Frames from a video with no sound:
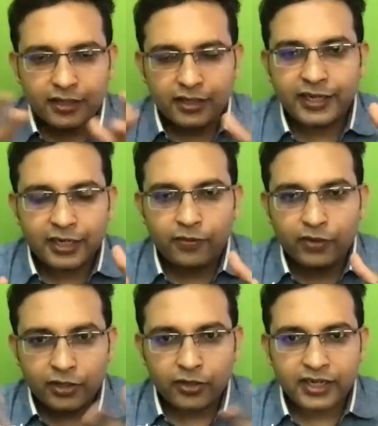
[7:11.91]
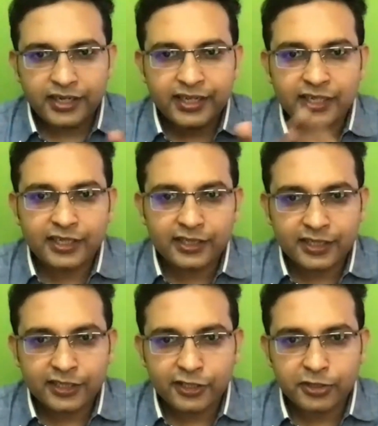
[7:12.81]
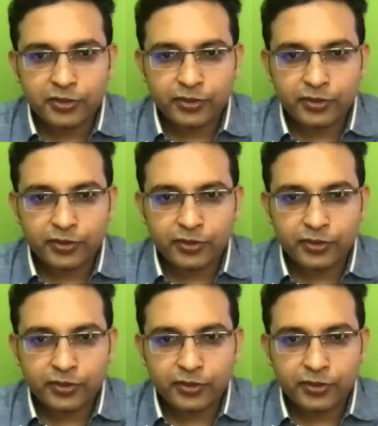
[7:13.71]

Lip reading: clinical work or clinical discussion is